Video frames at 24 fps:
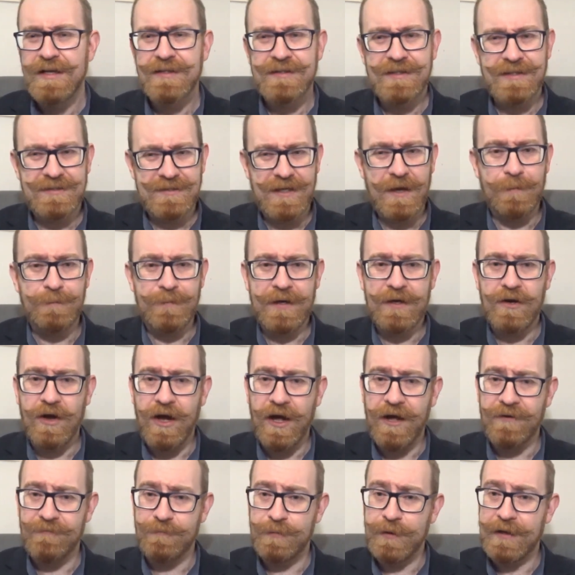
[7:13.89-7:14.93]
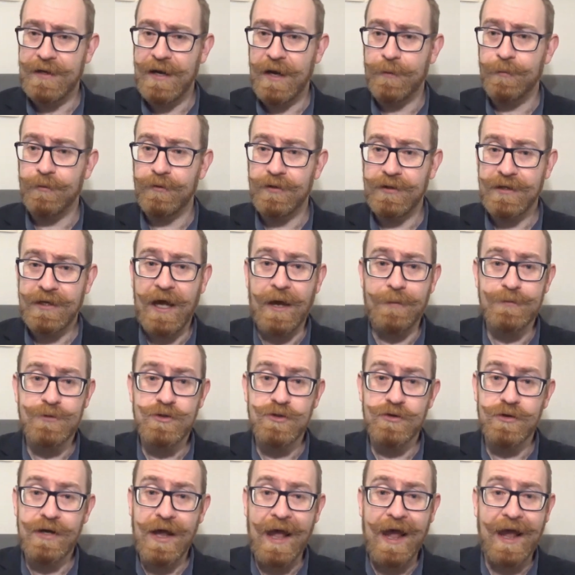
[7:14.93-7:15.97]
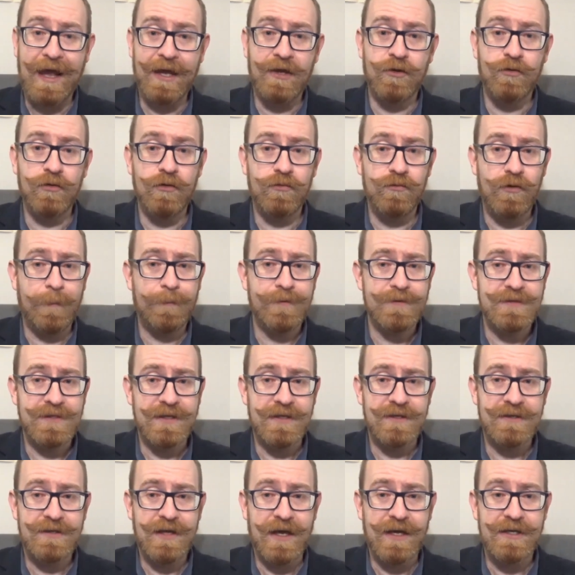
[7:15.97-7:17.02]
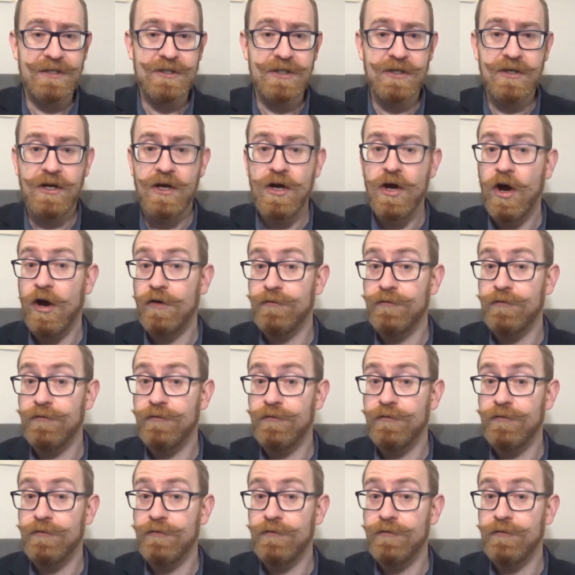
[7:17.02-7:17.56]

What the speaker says: Does that mean I have been able to capture an accurate representation